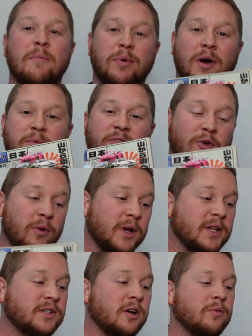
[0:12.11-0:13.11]
But before we
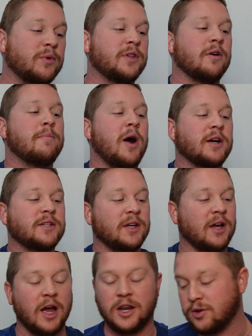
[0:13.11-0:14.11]
get started with the
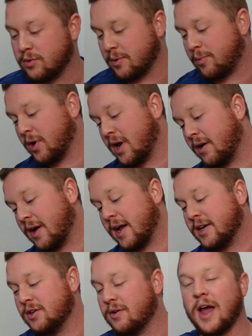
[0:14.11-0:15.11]
unboxing, I do want to point out I
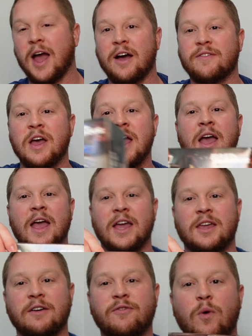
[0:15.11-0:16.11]
do have
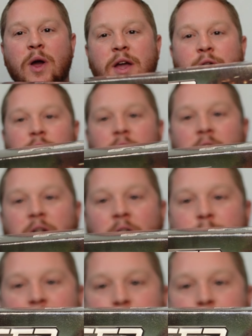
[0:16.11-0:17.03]
a giveaway going on my